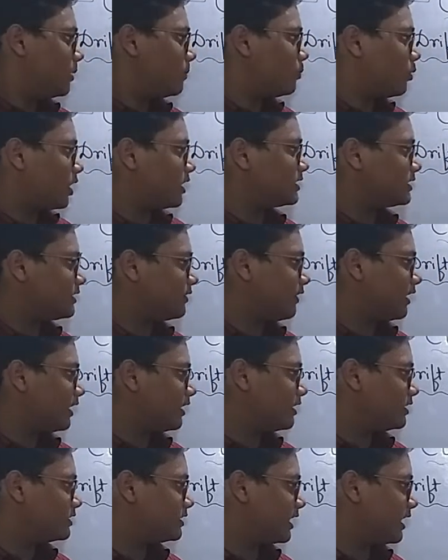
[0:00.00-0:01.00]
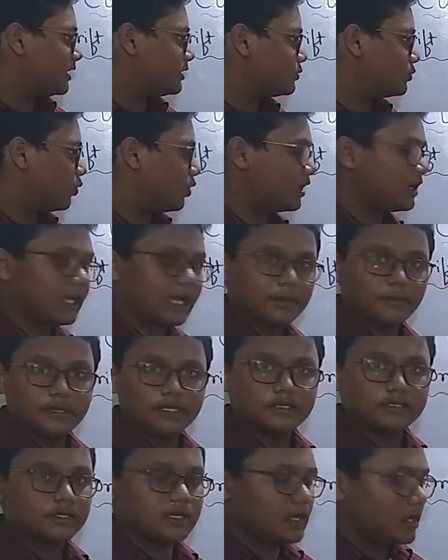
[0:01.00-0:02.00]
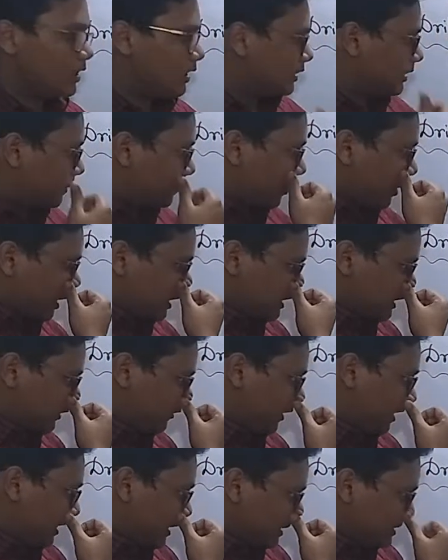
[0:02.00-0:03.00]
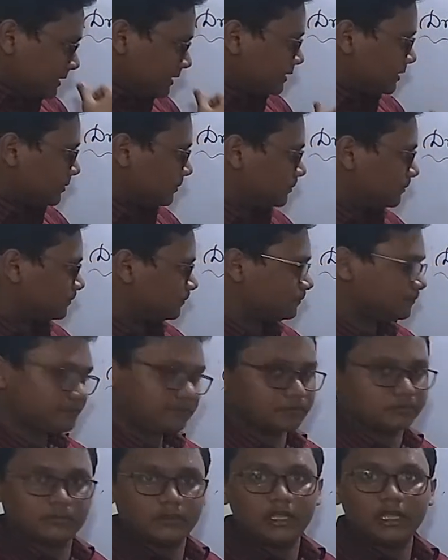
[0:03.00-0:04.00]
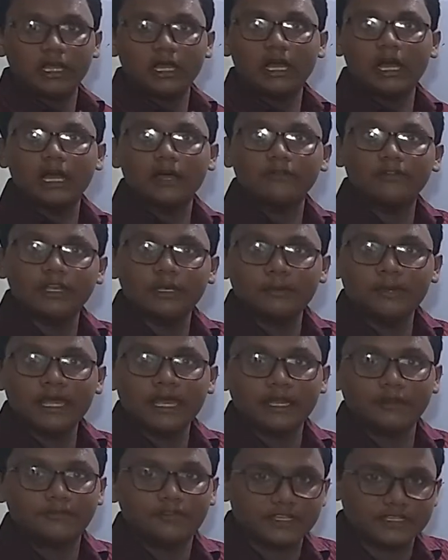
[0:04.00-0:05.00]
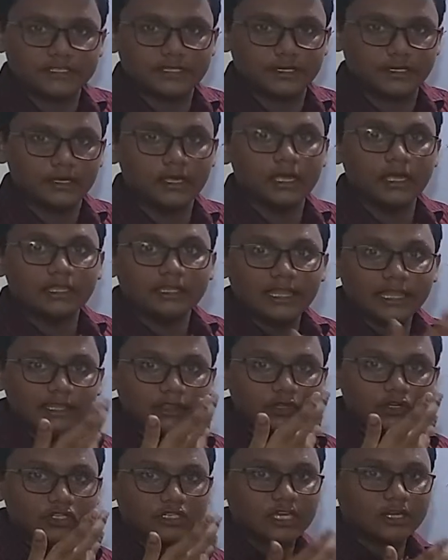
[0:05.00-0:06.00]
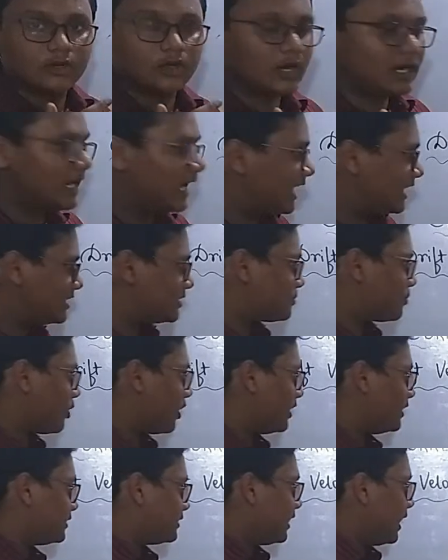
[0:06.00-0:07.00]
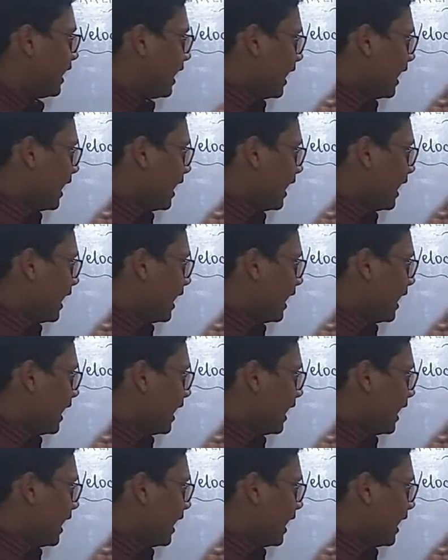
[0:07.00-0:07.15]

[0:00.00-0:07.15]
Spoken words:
Positive ionic charge. What happens? The positive ions will be fixed. Then those are called lattice points.